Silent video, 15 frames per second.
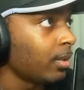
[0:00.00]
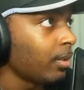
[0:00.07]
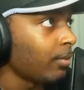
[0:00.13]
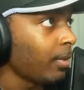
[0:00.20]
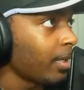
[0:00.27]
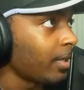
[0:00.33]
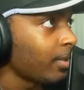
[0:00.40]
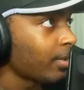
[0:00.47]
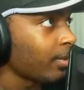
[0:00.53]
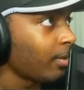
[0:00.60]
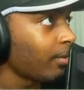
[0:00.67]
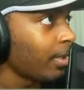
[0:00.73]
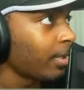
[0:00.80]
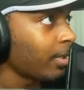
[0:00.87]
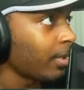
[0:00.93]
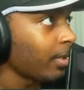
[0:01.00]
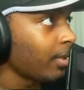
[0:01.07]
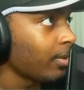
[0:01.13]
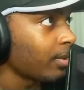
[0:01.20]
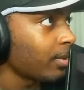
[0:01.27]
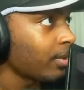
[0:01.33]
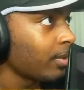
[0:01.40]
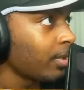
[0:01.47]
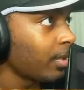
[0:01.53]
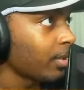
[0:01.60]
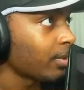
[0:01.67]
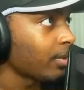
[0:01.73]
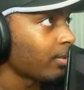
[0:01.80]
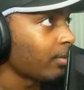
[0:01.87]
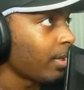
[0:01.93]
If I didn't deserve anything else, I
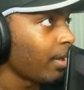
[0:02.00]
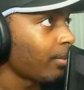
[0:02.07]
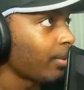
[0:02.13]
deserved that